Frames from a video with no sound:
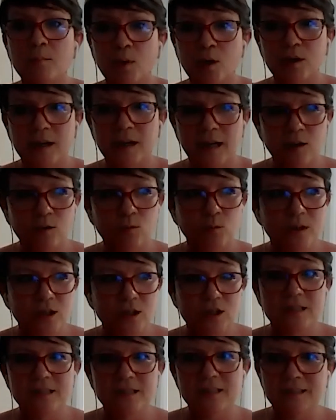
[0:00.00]
burnout,
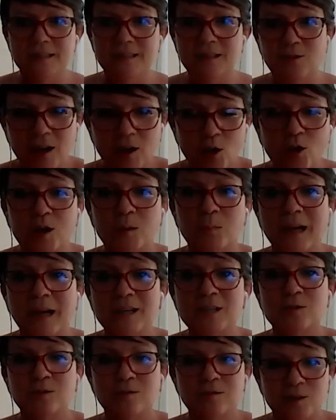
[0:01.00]
which is an
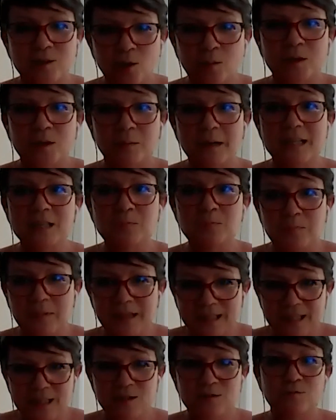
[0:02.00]
occupational phenomenon.
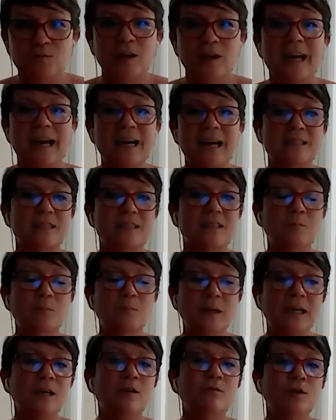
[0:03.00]
It has its
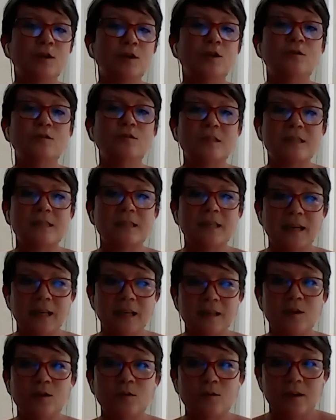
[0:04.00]
complete roots
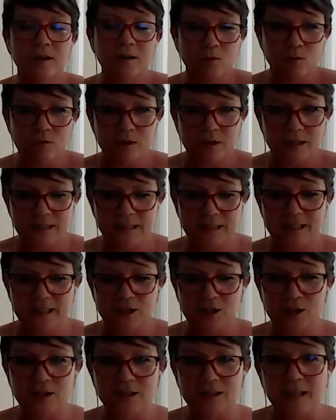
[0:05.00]
in the
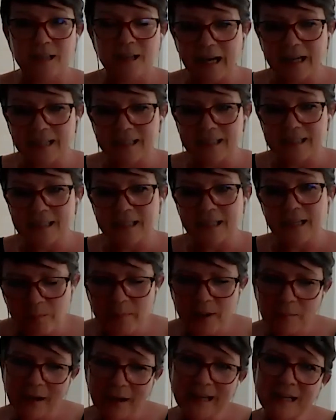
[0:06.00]
organization. And
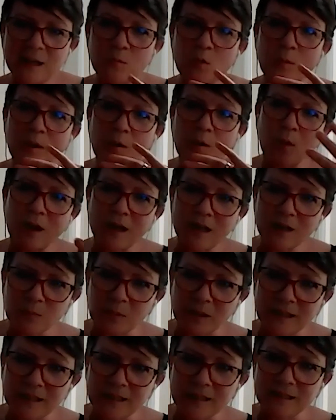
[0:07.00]
by making it more about
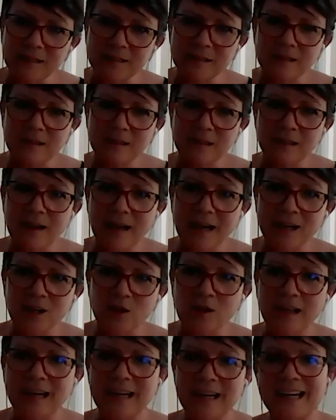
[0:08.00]
well-being
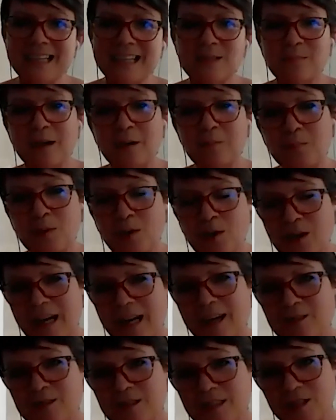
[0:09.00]
and less about
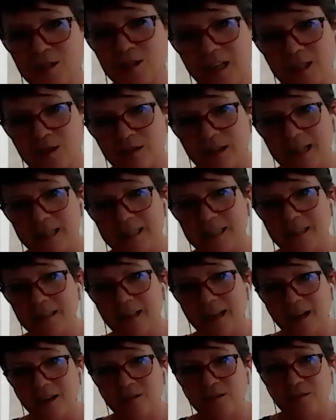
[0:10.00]
burnout and stress-related ill
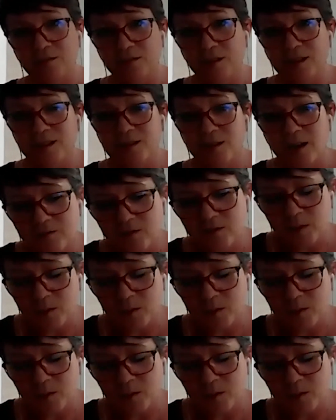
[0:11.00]
health that's from